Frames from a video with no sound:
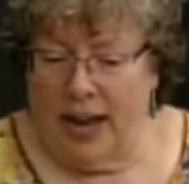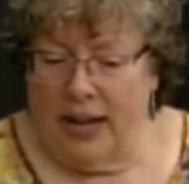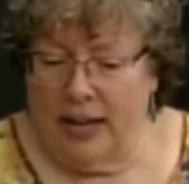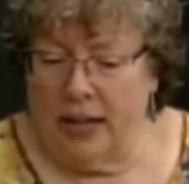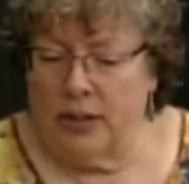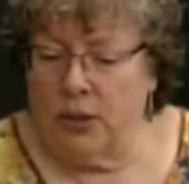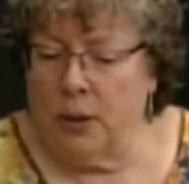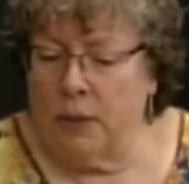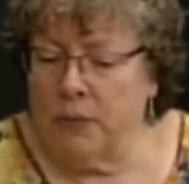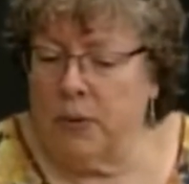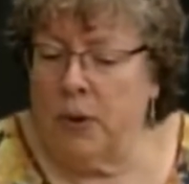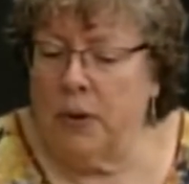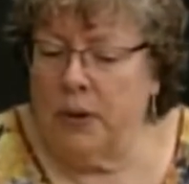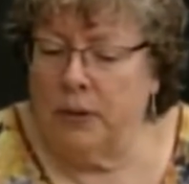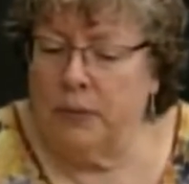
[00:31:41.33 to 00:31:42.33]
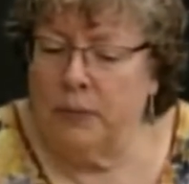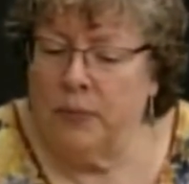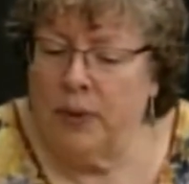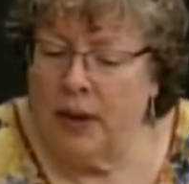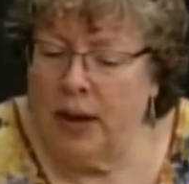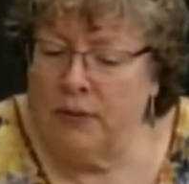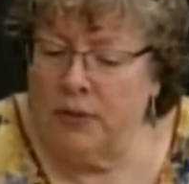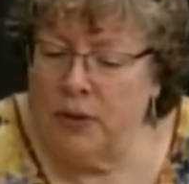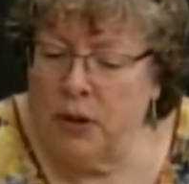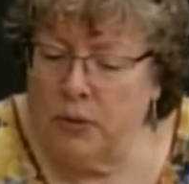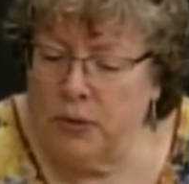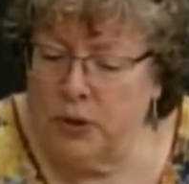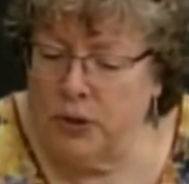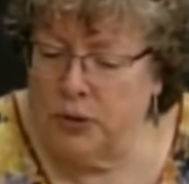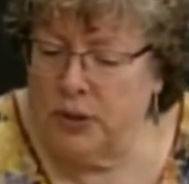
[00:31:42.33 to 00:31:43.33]
And so I have a
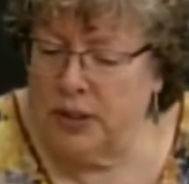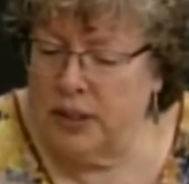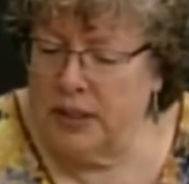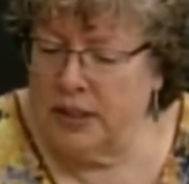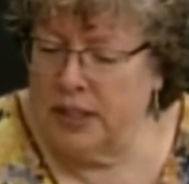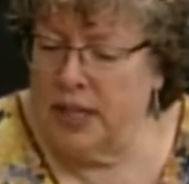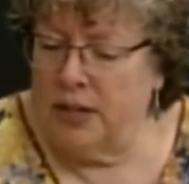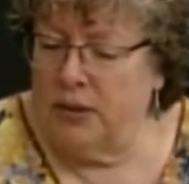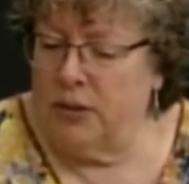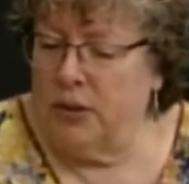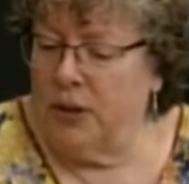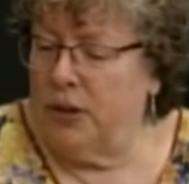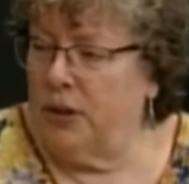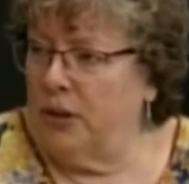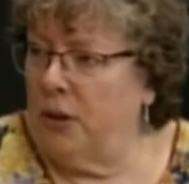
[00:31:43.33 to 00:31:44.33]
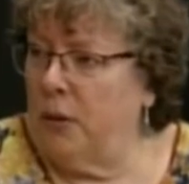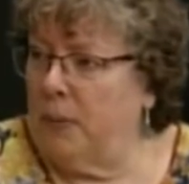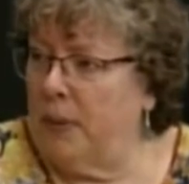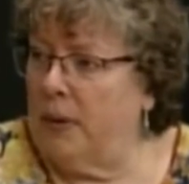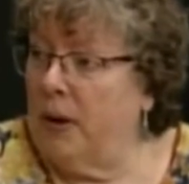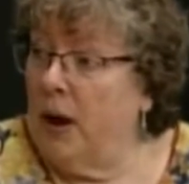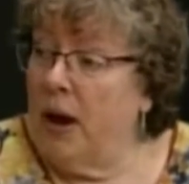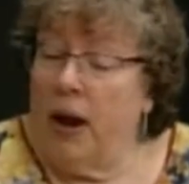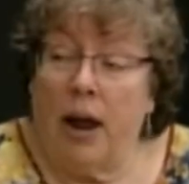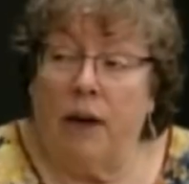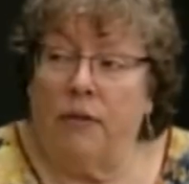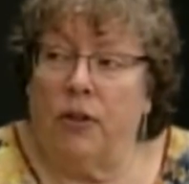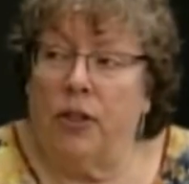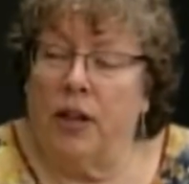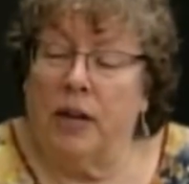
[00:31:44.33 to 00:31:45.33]
note to send her a little note about,
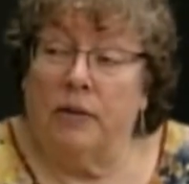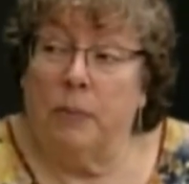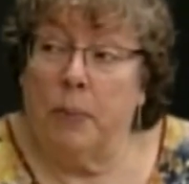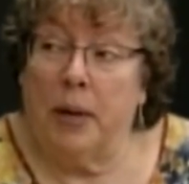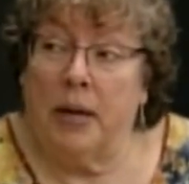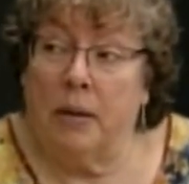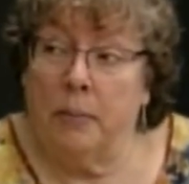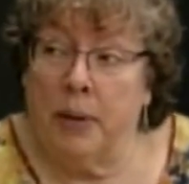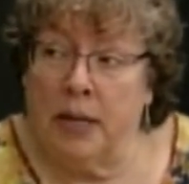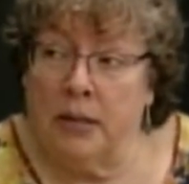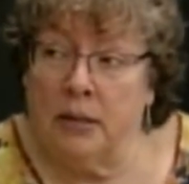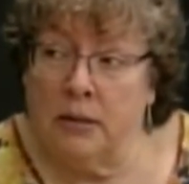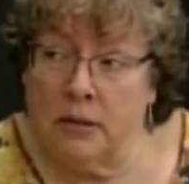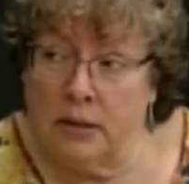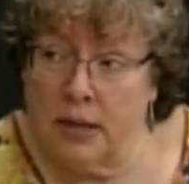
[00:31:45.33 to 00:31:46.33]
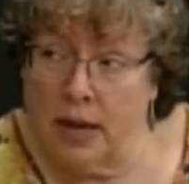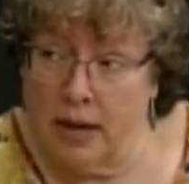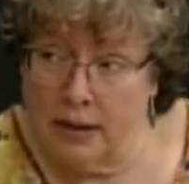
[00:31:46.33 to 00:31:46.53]
ever think of a pen and pencil set?